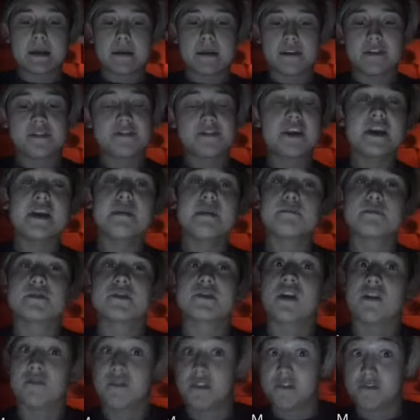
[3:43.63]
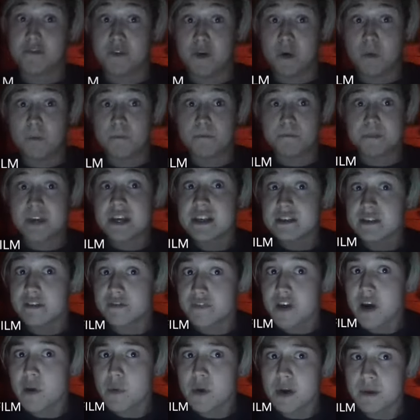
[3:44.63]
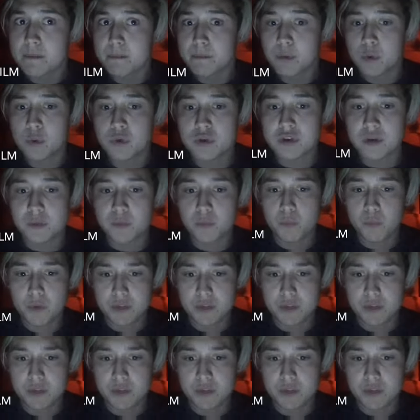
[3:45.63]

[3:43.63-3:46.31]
Themes of a film. These are very important